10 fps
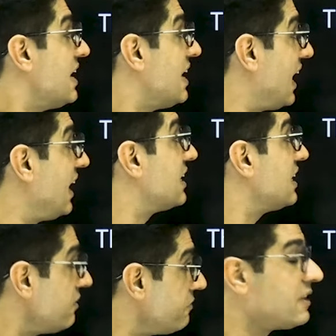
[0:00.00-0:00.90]
And
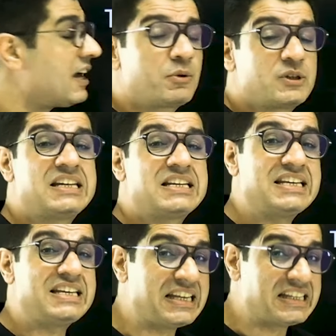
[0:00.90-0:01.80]
if that was an
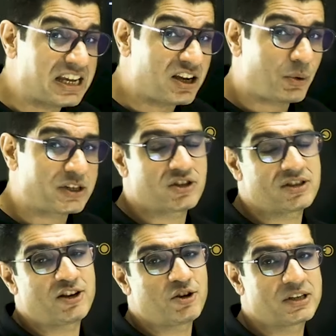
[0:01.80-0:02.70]
easy question
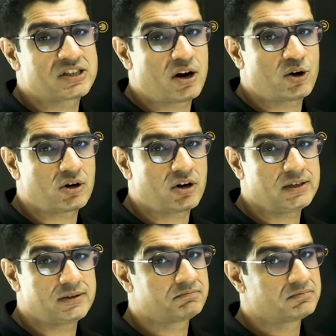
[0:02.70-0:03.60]
that you missed out
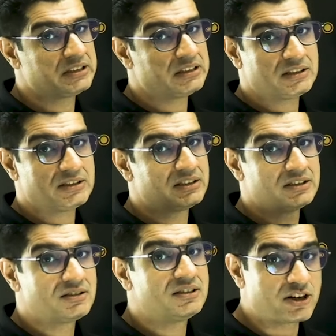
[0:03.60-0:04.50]
on,
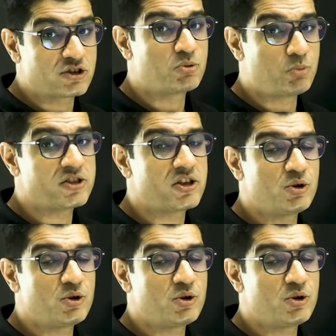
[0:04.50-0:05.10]
that should bother you